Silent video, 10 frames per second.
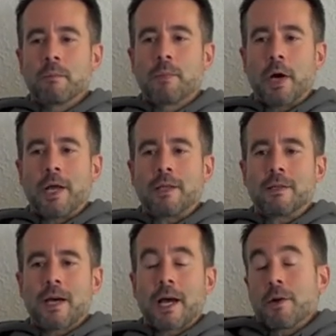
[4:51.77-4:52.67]
but
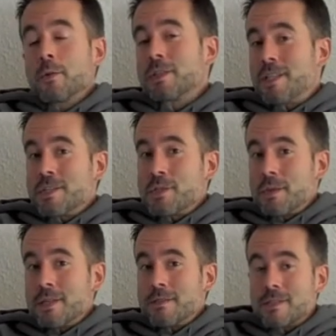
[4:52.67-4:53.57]
I don't know what the issue
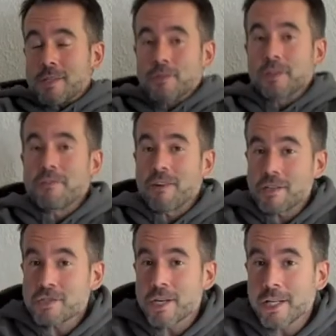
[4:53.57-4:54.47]
is. It's really
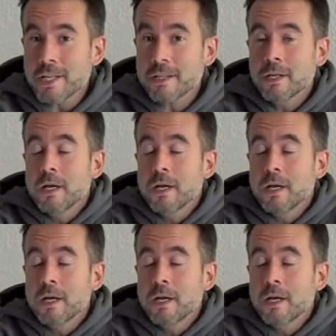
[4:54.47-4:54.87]
frustrating.